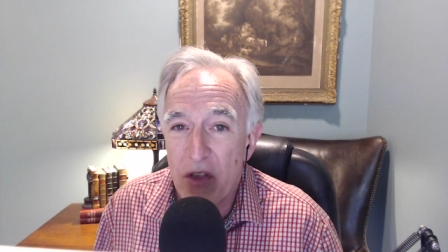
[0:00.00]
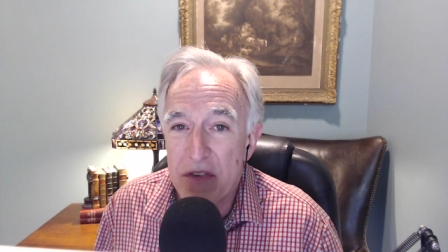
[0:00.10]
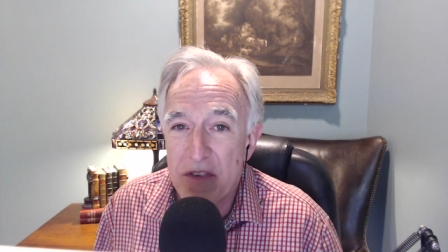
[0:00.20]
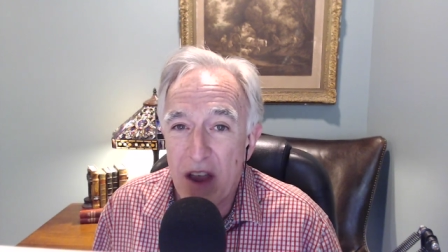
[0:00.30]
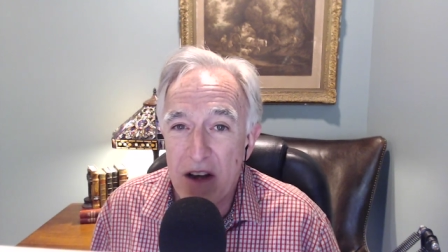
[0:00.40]

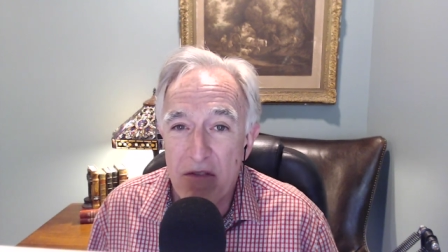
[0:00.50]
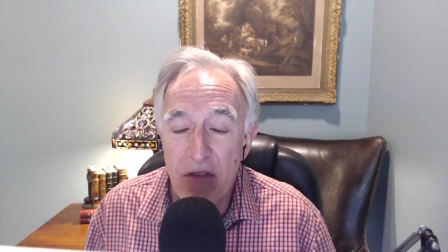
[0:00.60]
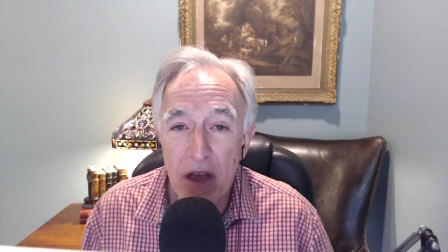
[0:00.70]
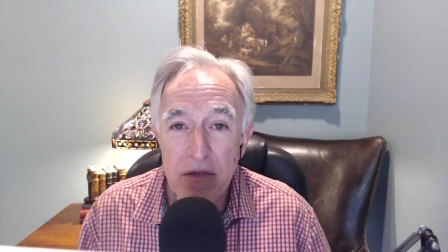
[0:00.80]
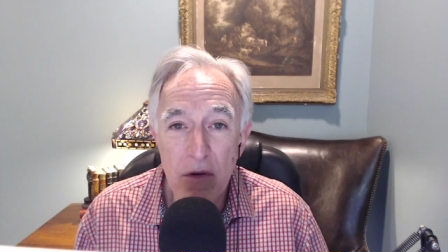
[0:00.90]
estate
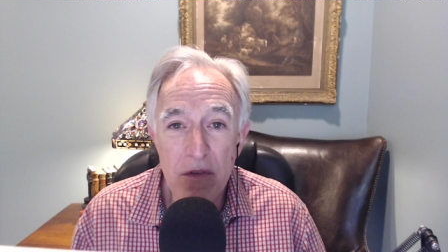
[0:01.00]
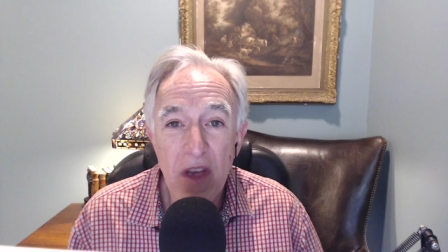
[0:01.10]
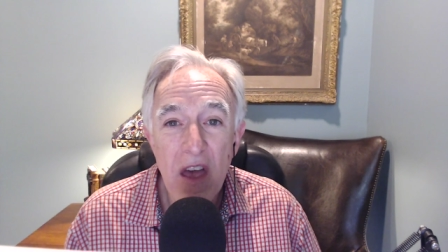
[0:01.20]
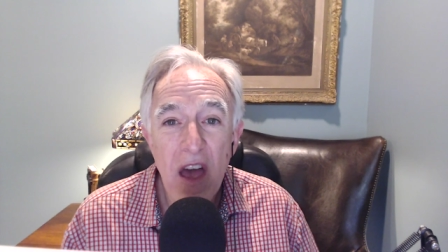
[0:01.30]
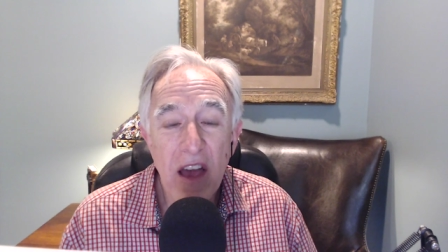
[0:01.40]
investors.
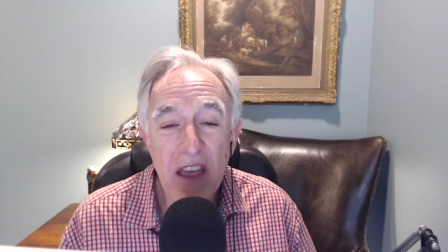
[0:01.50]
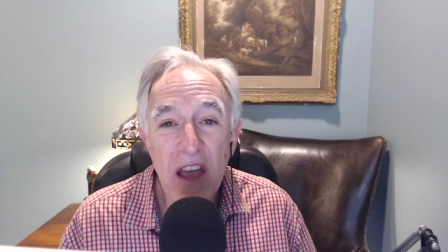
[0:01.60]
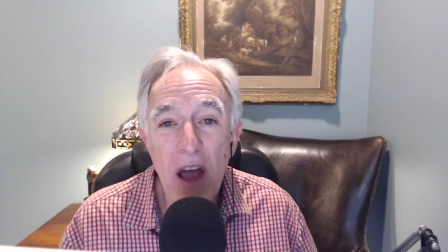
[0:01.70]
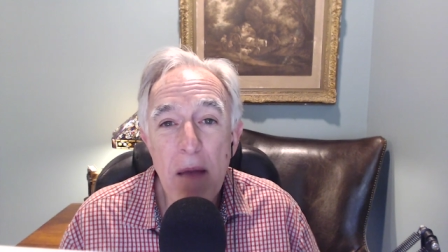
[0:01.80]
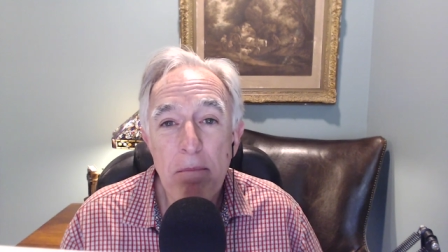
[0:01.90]

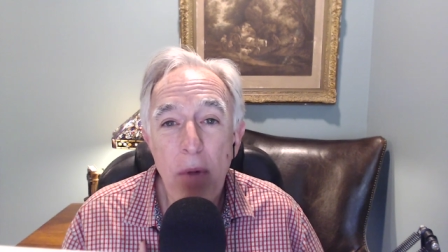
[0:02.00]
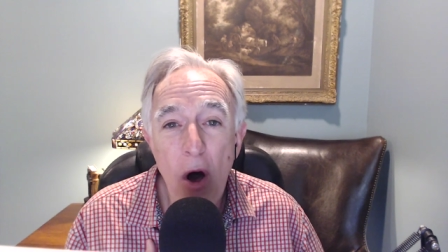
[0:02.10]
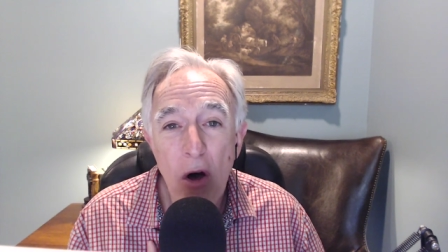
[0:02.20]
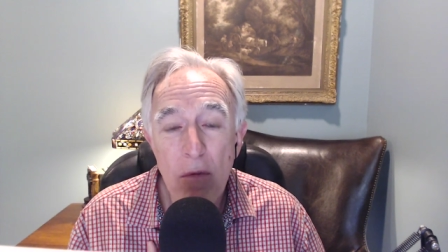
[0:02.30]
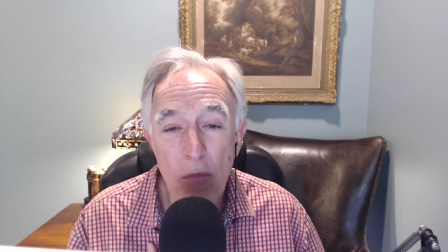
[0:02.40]
Again, I'm
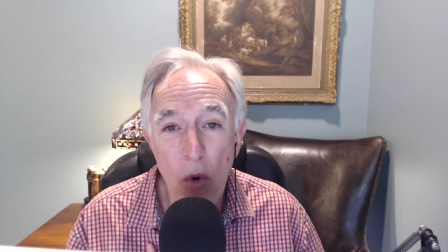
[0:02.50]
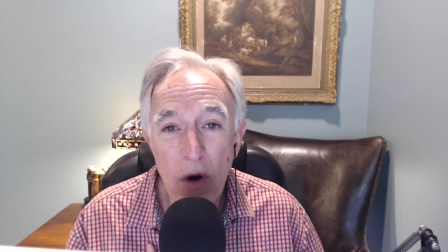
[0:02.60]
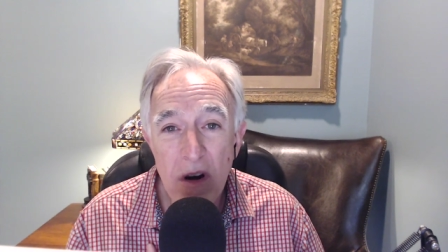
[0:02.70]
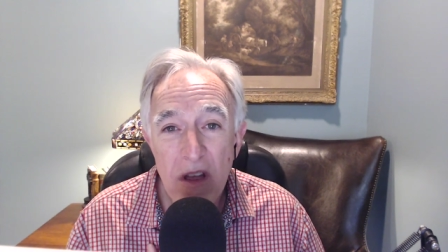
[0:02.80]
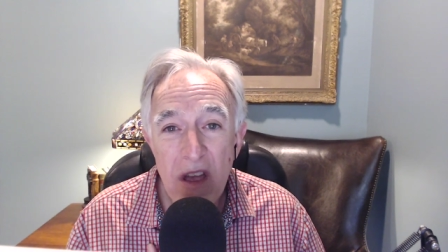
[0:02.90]
Paul Moore.